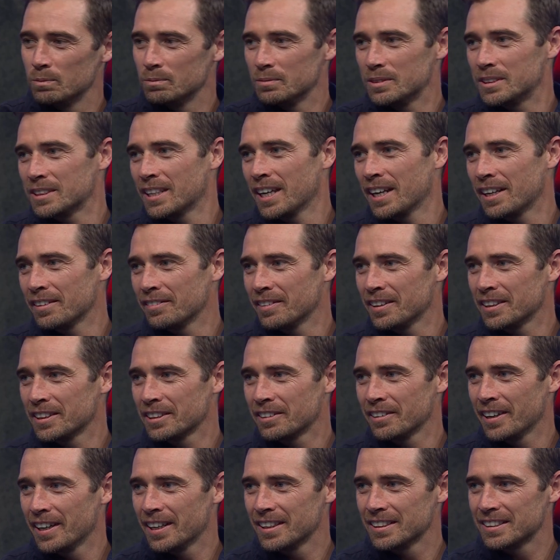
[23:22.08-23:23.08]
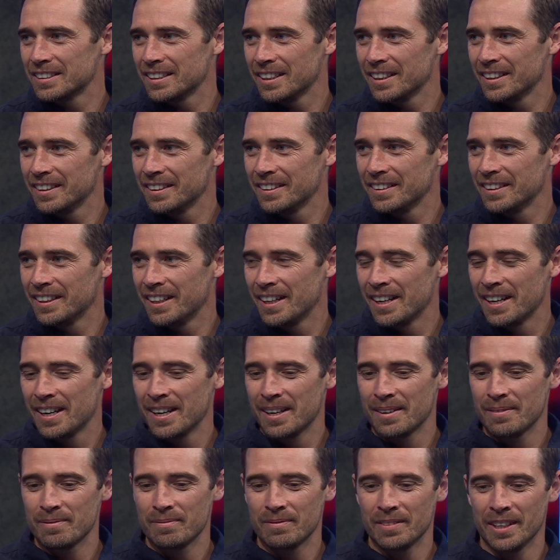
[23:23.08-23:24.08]
scattered around the ground. So
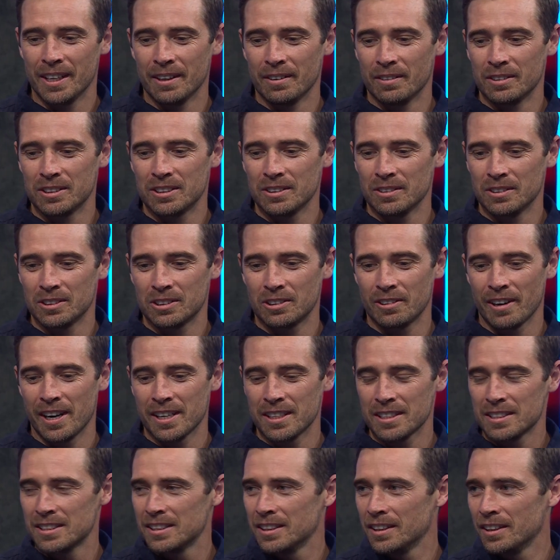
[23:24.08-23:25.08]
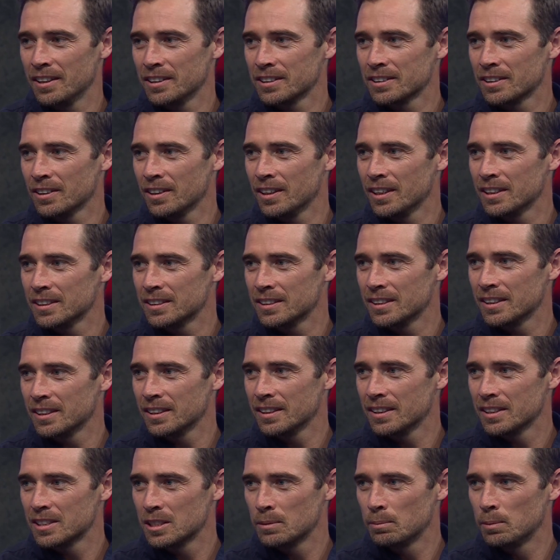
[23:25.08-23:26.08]
it was great to see those guys,
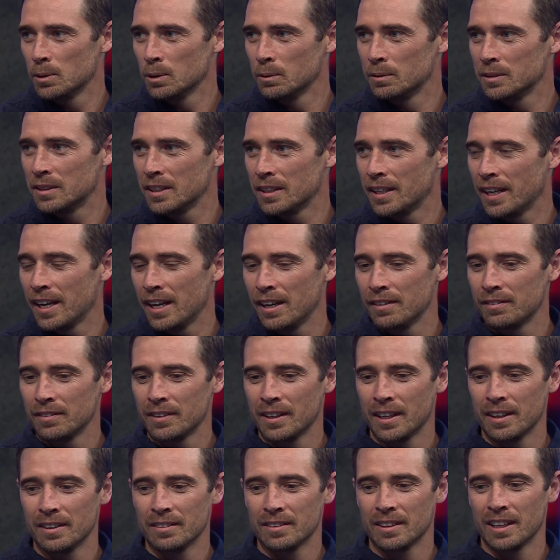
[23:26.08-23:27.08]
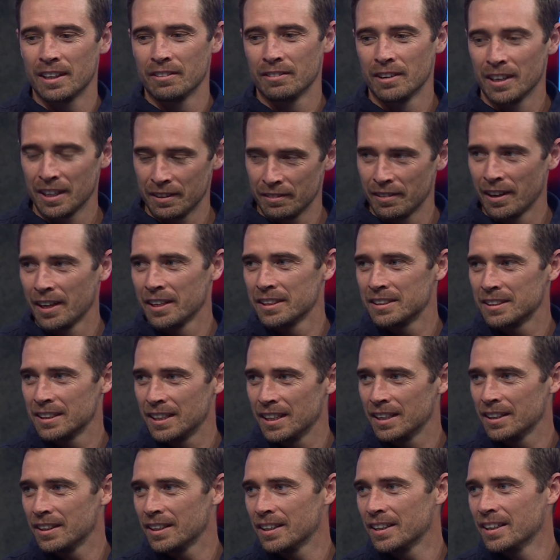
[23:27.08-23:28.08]
the support we did have, and they really rallied
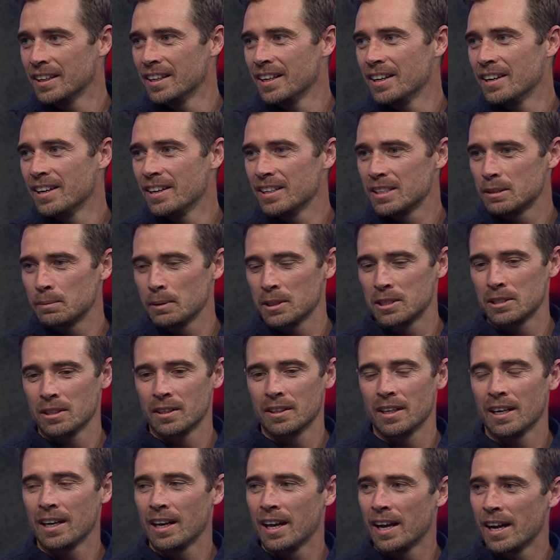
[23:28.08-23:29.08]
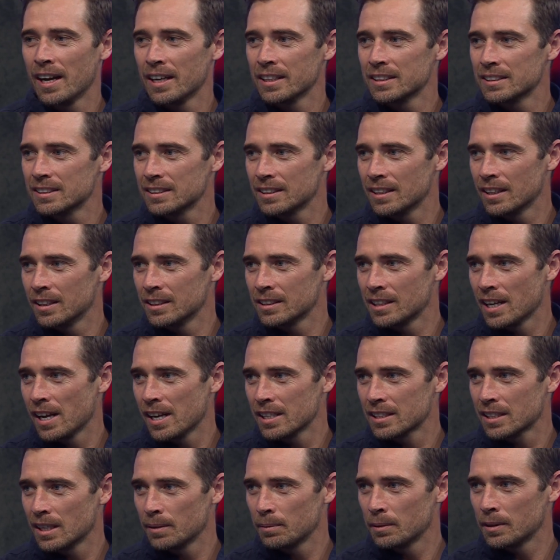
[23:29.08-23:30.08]
together, especially on those
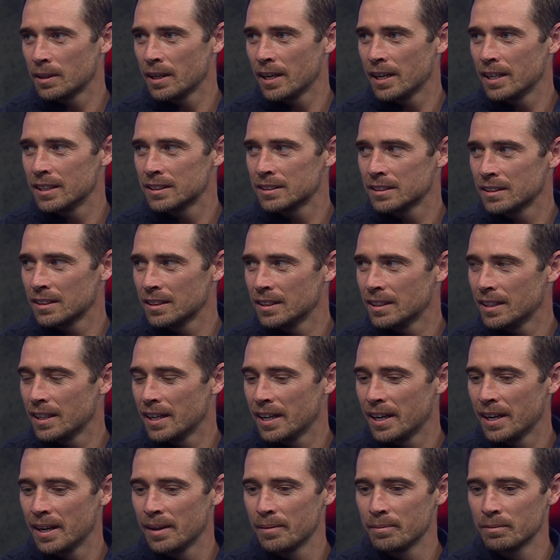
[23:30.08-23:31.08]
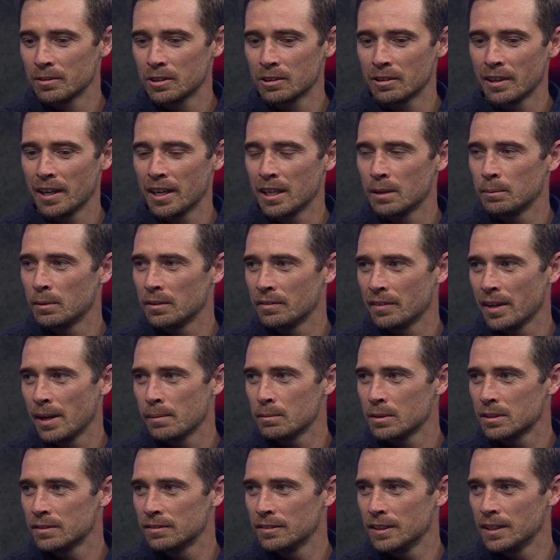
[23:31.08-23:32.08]
last couple of days, and created a bit of an
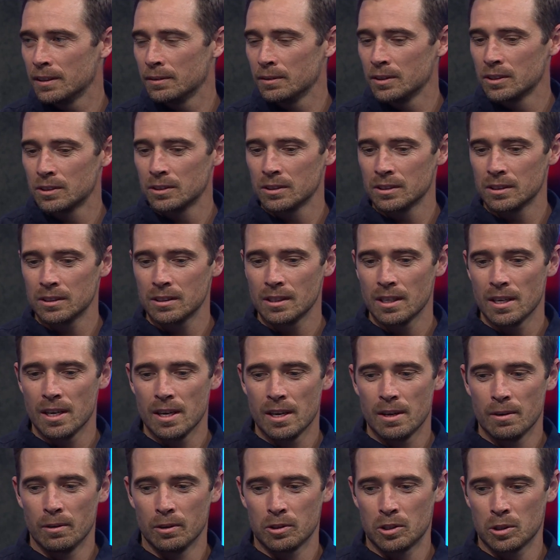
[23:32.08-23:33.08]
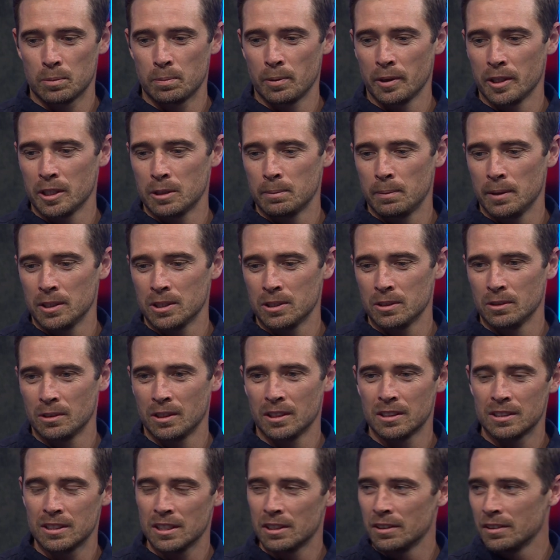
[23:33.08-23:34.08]
atmosphere which was pretty special
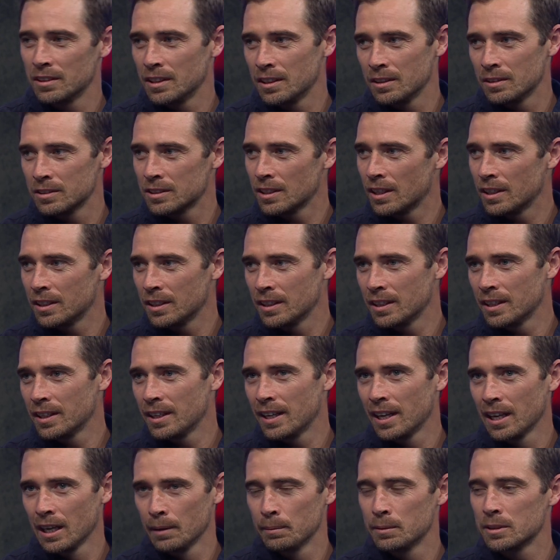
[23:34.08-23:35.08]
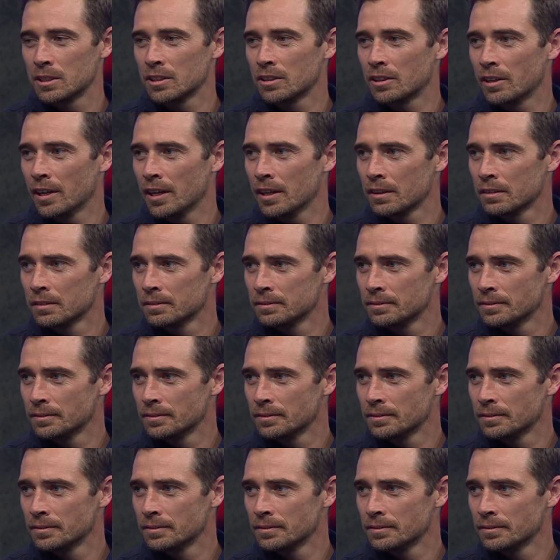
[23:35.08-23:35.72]
considering that it was only a limited crowd.